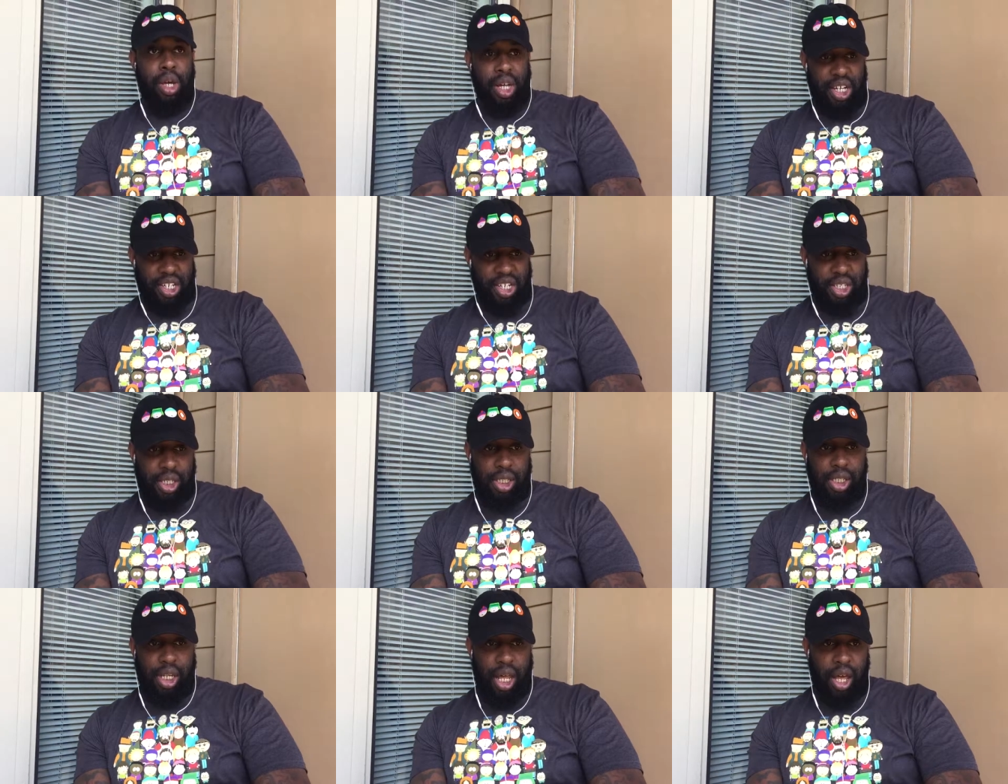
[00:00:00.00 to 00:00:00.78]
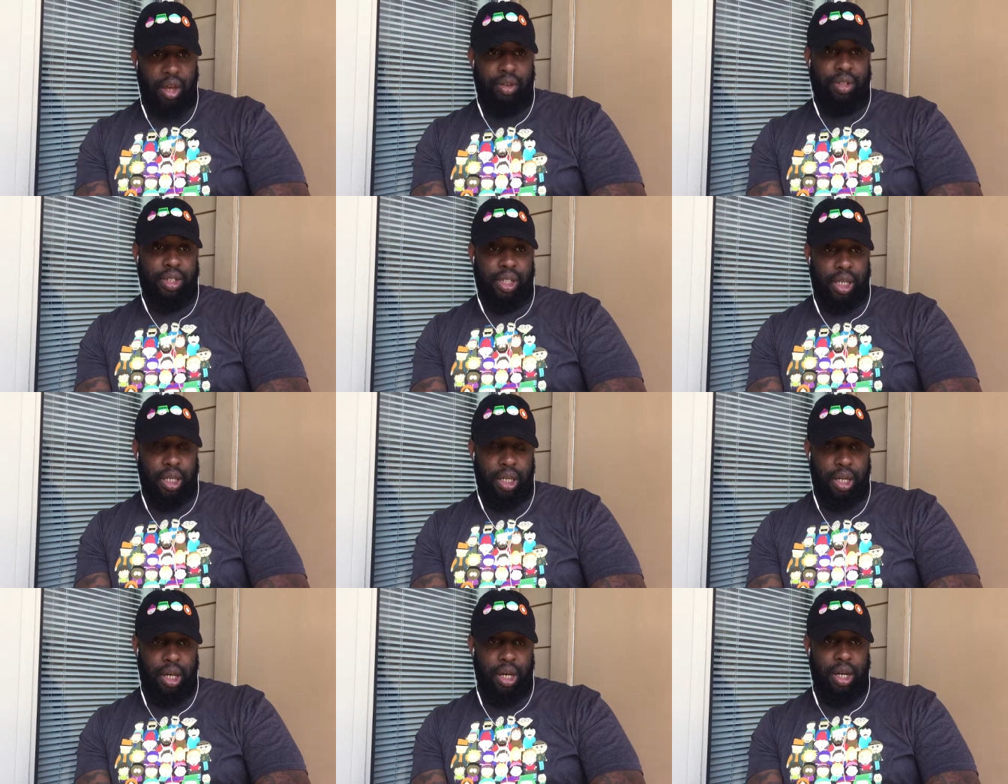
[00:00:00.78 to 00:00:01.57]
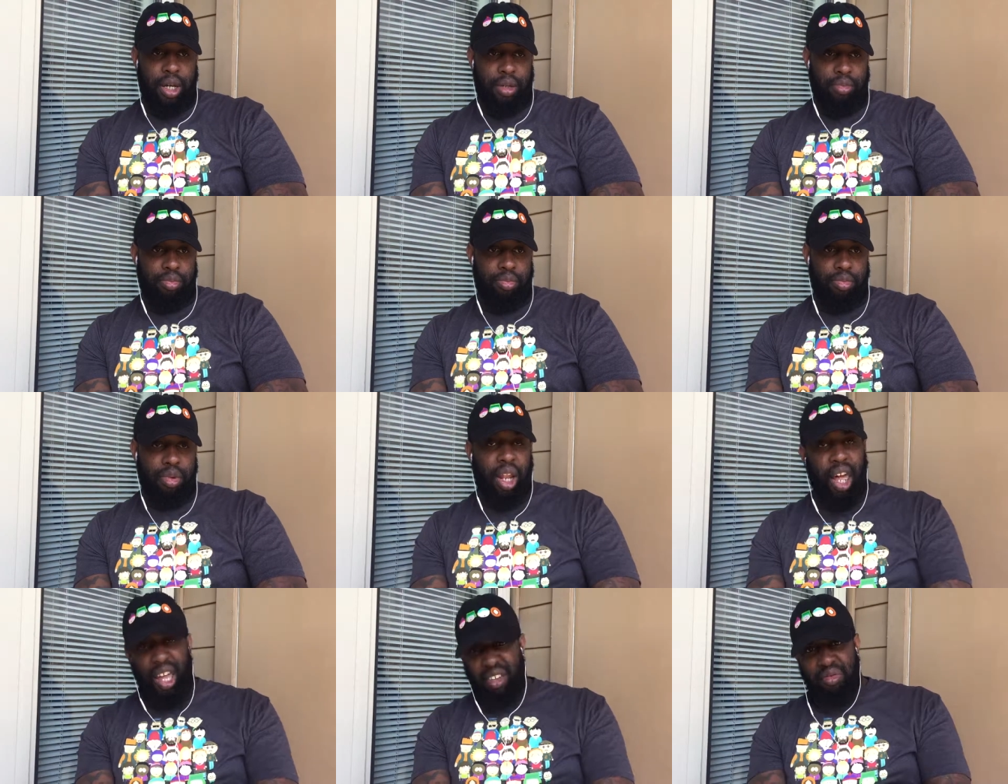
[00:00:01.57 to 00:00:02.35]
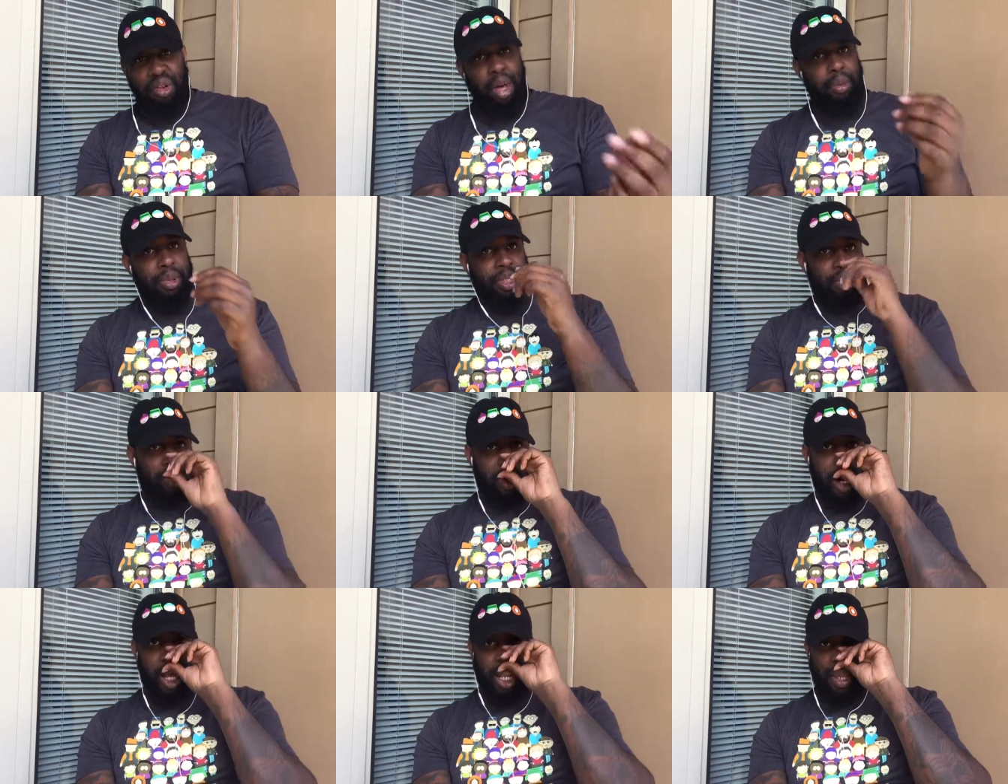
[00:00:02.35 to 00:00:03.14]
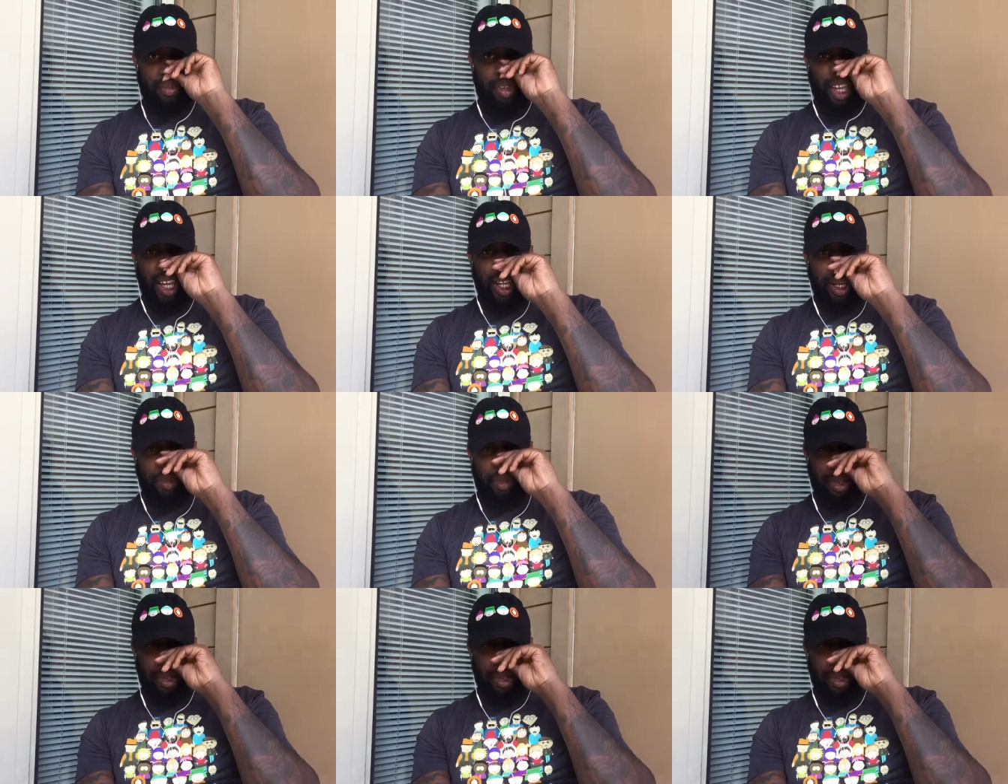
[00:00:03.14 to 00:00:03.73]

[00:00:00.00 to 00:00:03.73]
of the season. I have to say. Uh, like, comment, subscribe. Let me get. Let